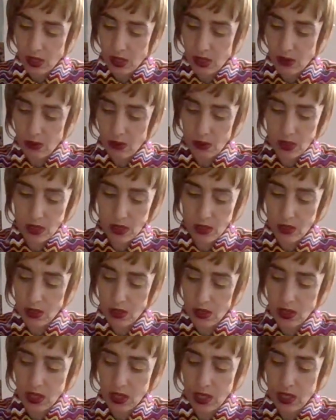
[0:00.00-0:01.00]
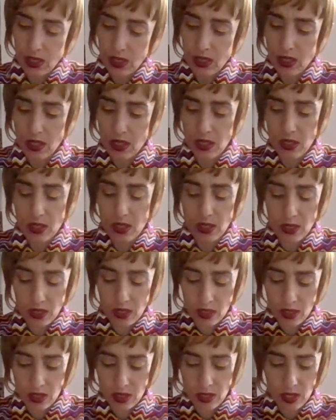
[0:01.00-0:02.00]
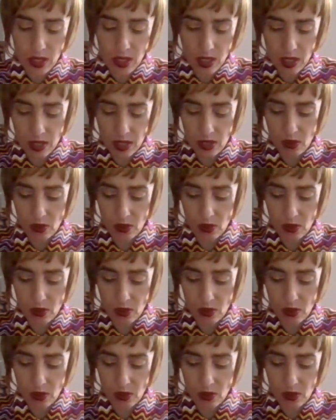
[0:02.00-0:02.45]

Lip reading: One second. Are they in